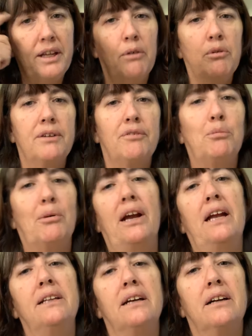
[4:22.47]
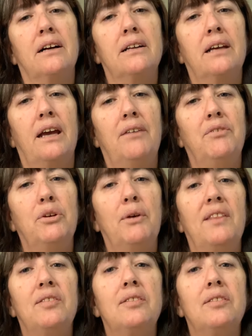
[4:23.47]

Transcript: that wonderful brain that God gave you and